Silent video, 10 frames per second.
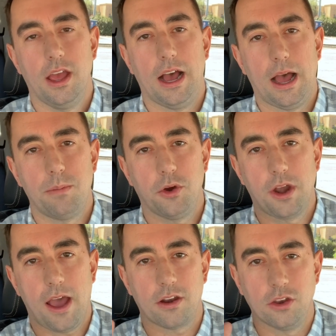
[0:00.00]
I put
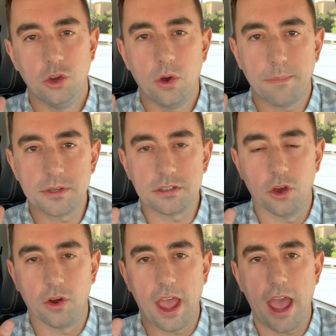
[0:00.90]
out a new
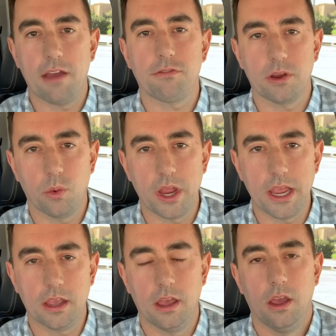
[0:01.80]
episode every
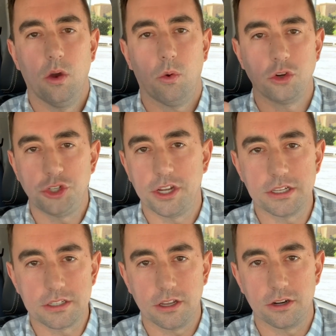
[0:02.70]
week. Won't you
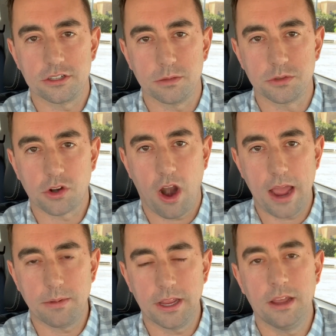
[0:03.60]
consider
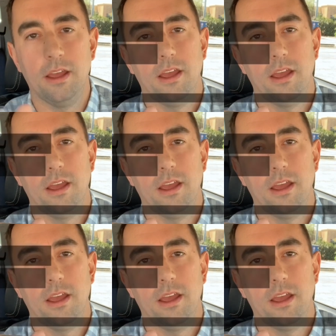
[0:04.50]
subscribing?